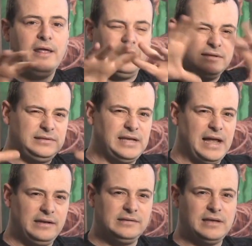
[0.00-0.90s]
The
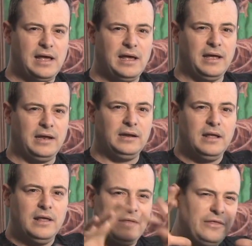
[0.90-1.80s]
set
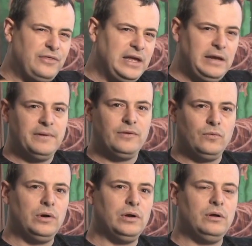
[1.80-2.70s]
design, the theme of the
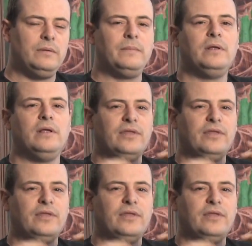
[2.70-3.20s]
room,